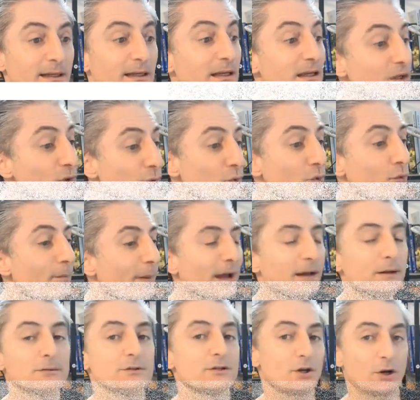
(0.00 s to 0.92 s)
you
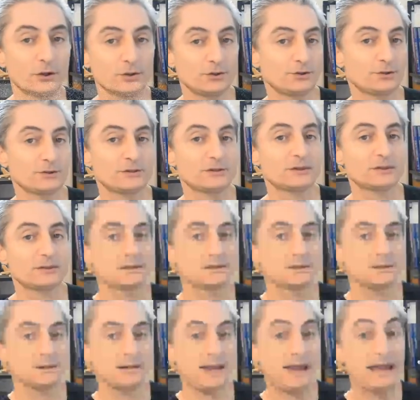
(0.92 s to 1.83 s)
might lose
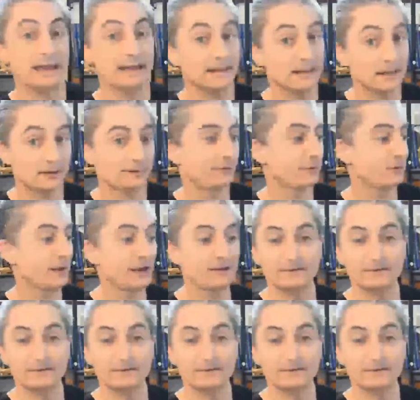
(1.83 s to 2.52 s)
consciousness, and therefore